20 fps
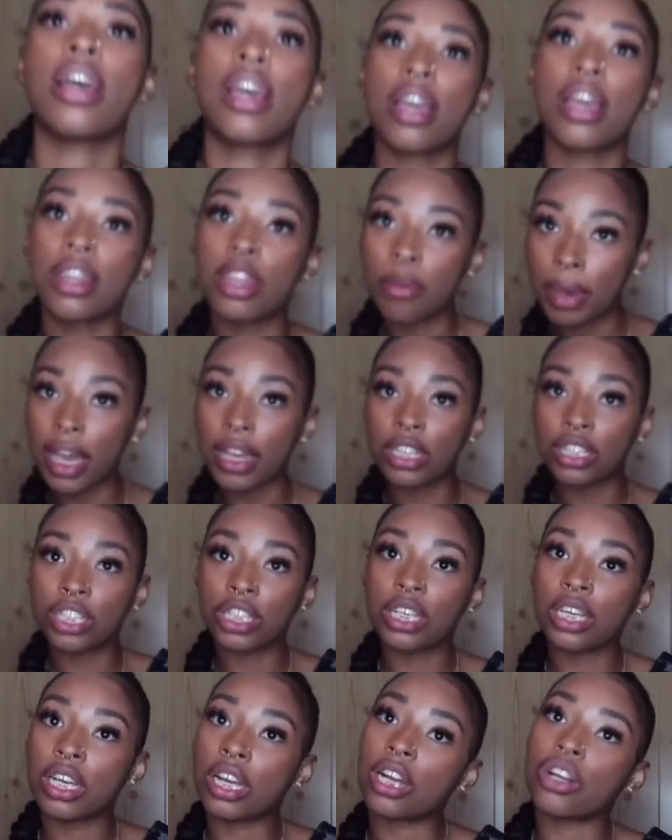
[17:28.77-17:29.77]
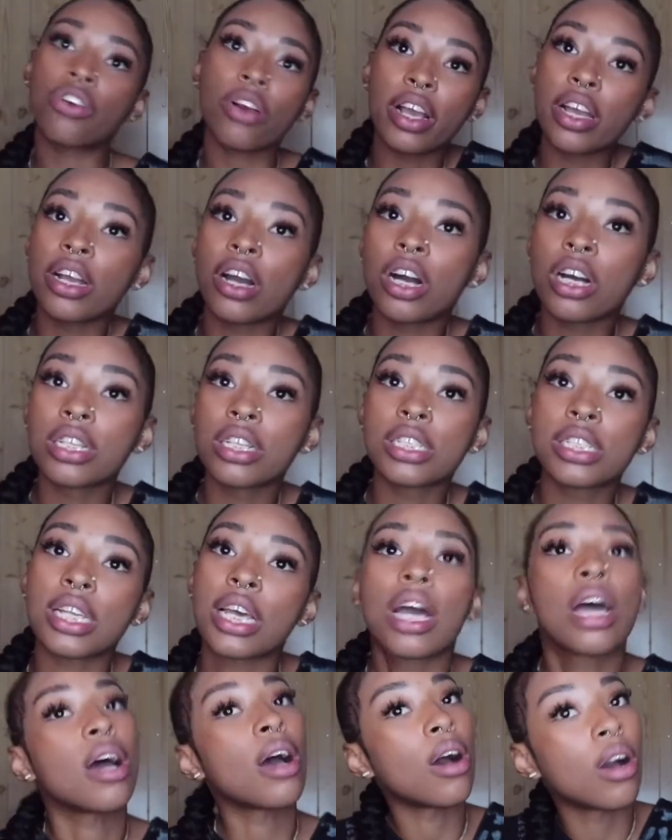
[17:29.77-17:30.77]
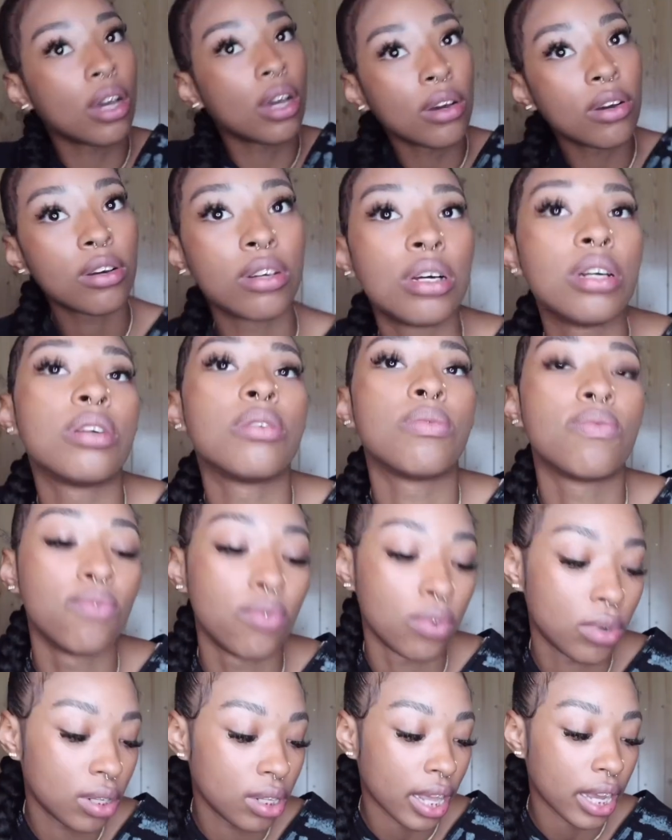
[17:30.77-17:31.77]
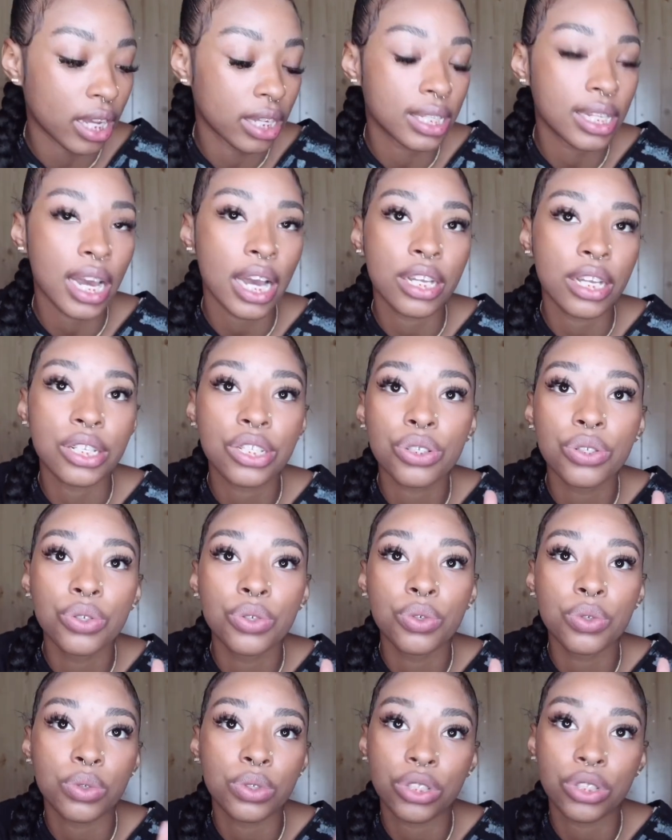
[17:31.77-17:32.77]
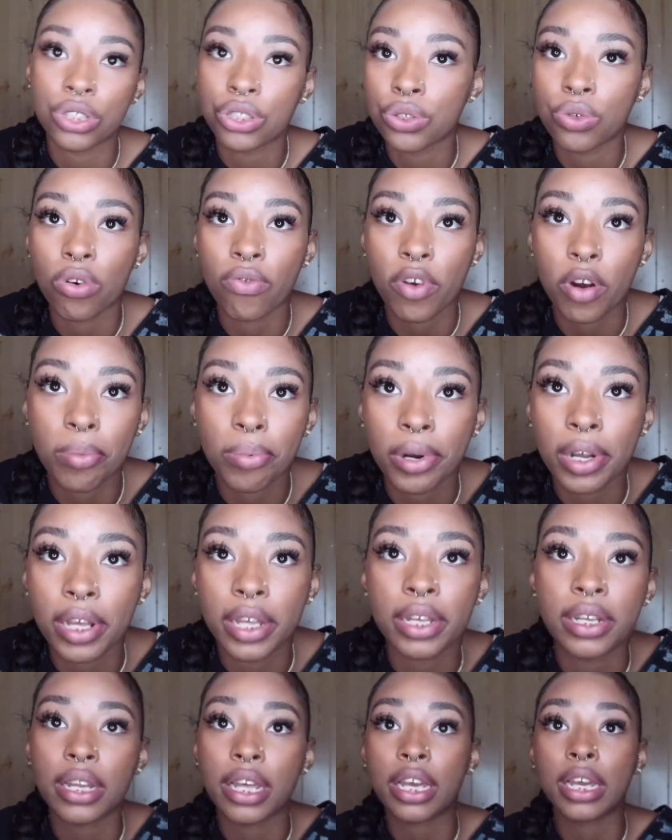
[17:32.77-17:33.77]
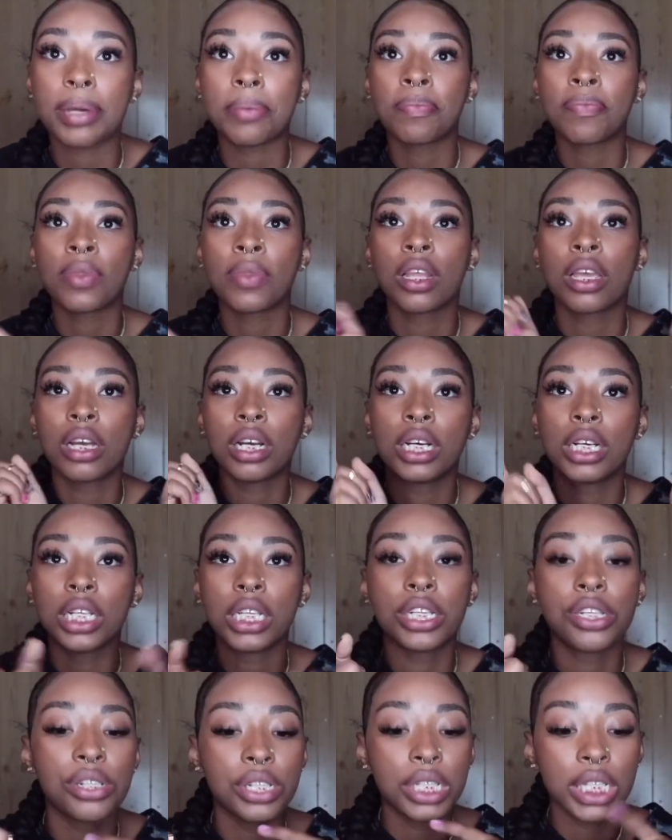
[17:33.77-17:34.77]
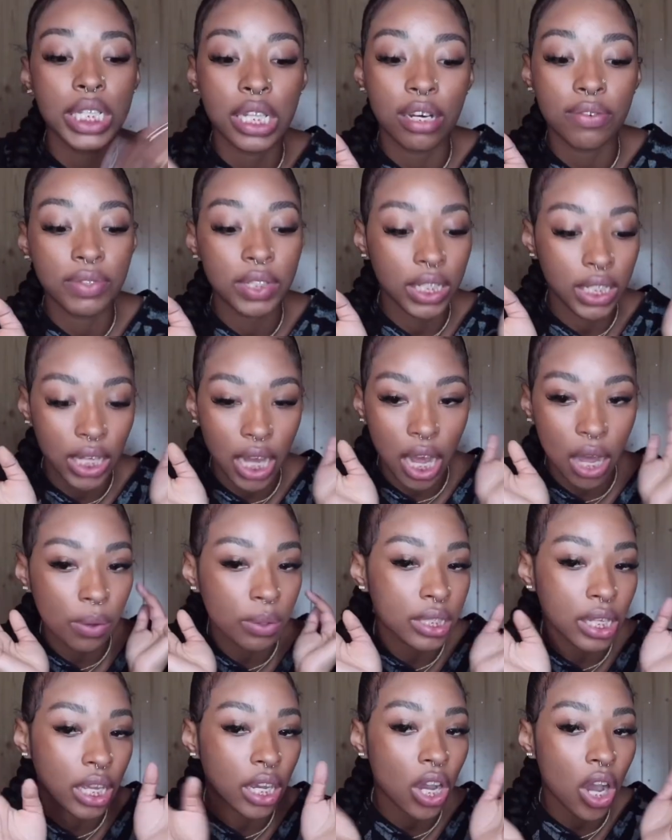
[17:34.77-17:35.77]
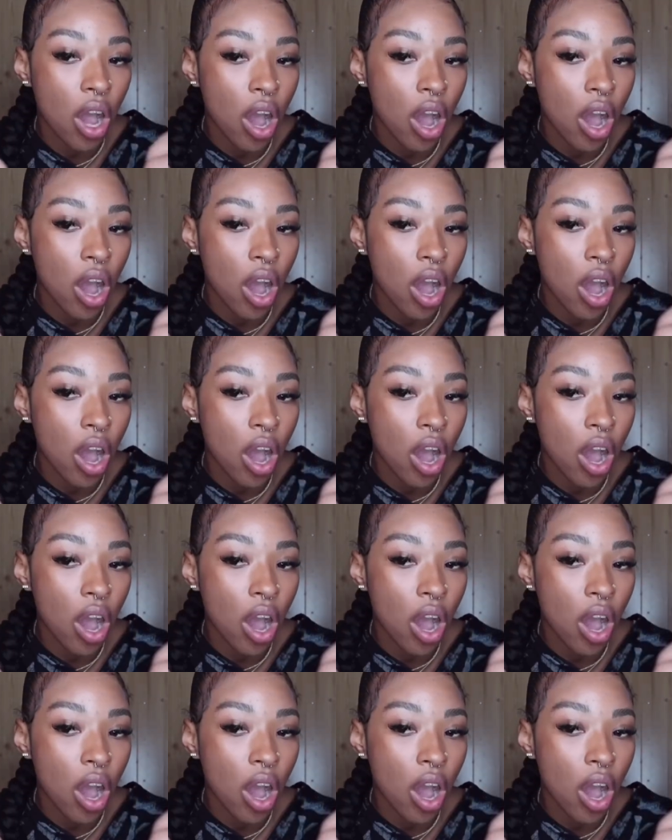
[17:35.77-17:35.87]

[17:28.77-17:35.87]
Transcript: in the packaging, crayons, uh, like a tattoo to do of her brand name. Literally loved it. I was like,